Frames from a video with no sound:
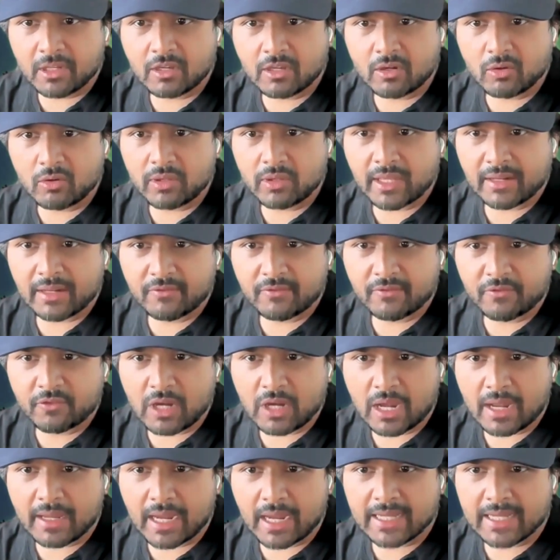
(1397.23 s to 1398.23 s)
I'm going to go to that.
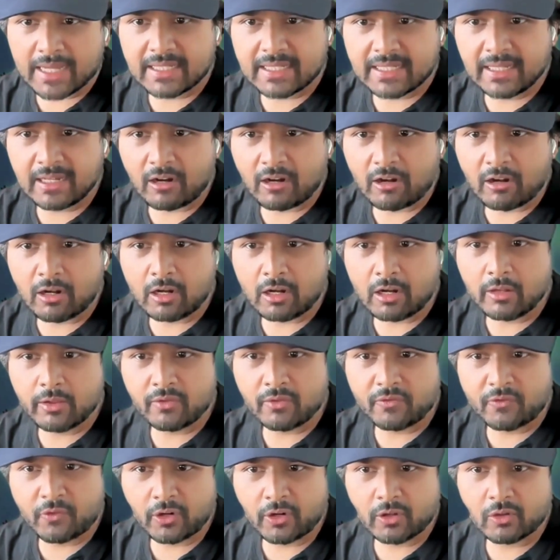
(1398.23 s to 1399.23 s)
I see.
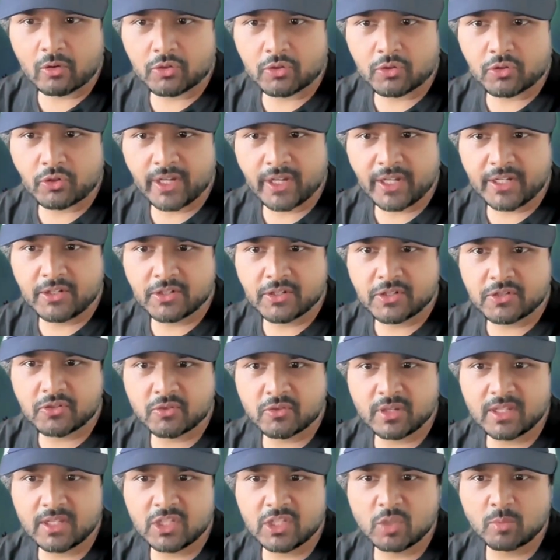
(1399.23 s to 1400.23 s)
Are there verticals or
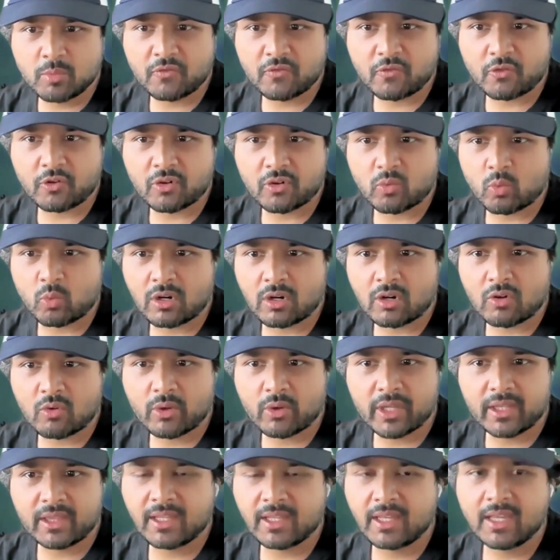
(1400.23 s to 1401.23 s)
industries you prefer to
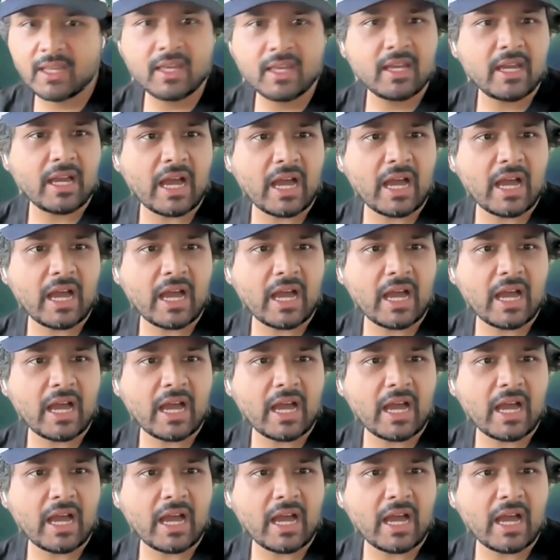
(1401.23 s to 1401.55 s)
work with?